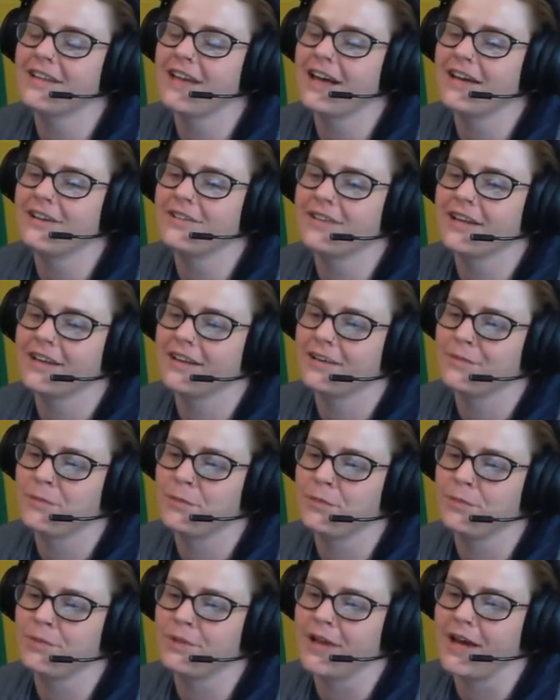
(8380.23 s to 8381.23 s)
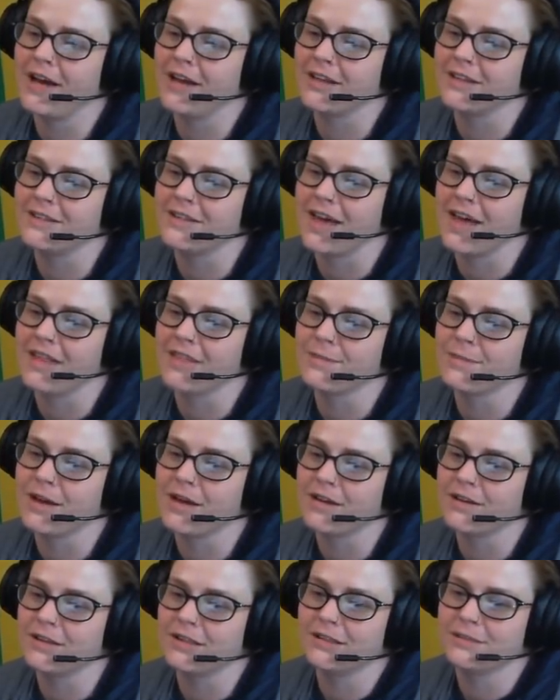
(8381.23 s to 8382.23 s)
don't like black death
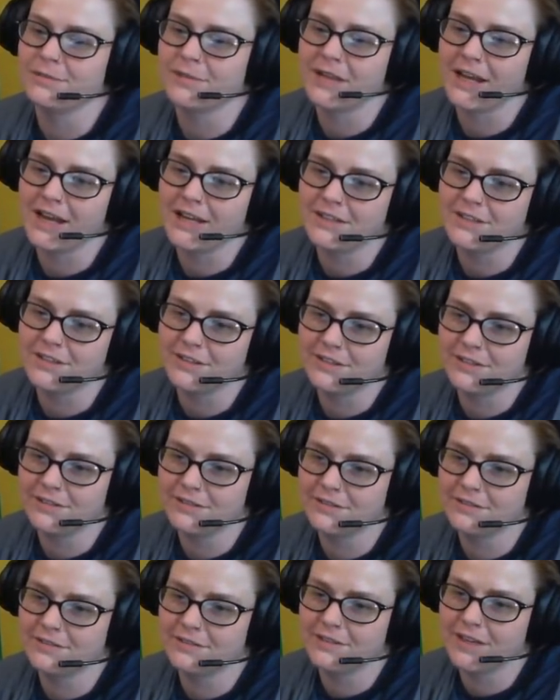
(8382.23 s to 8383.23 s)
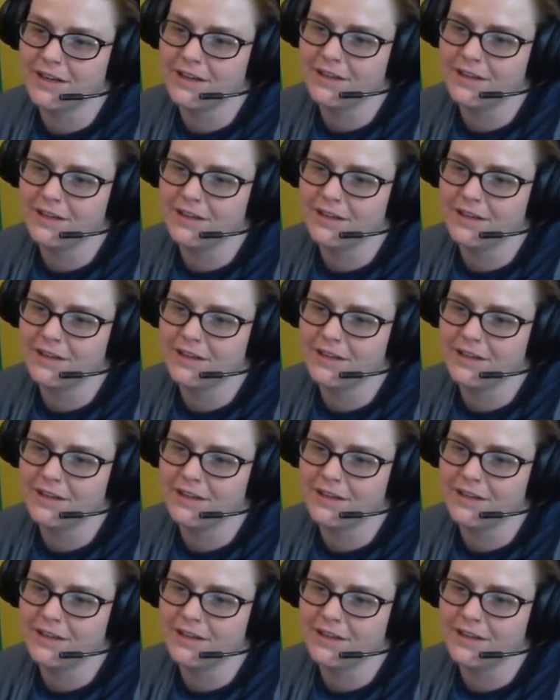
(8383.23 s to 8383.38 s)
metal, but I do